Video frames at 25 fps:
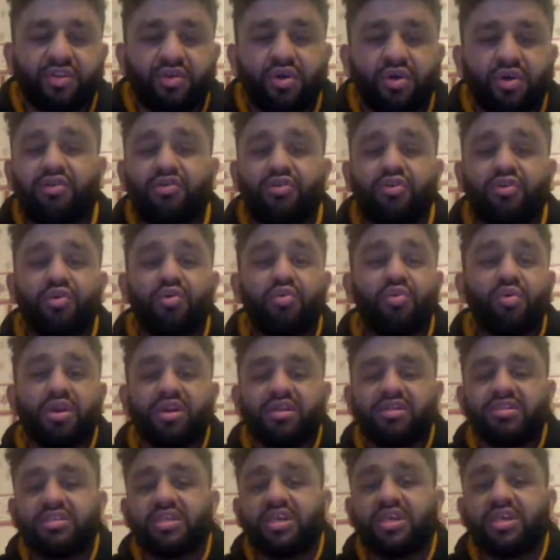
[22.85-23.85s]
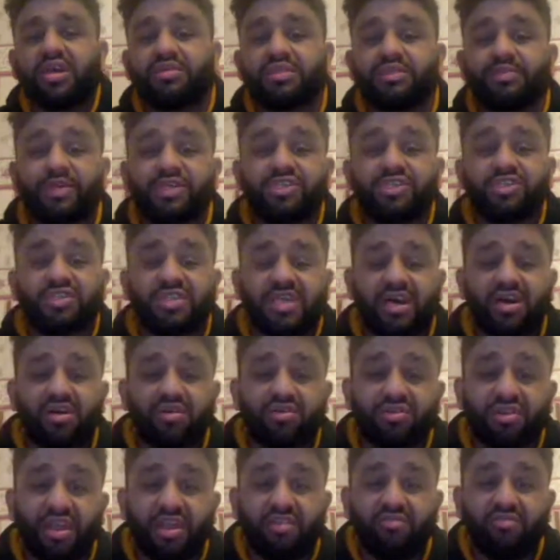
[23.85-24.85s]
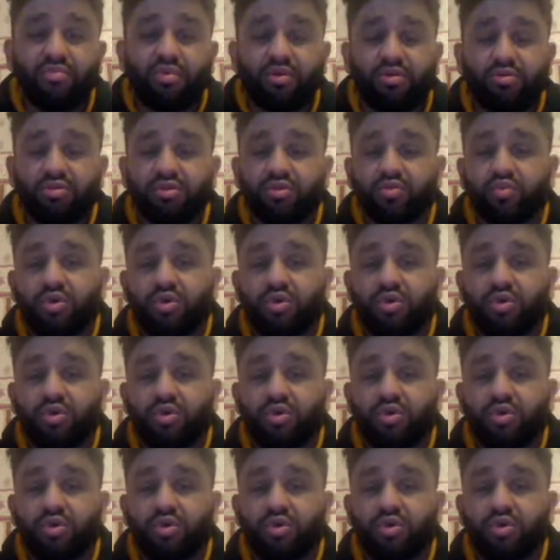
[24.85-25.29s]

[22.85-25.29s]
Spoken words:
I do want to say a special shout out to everyone who's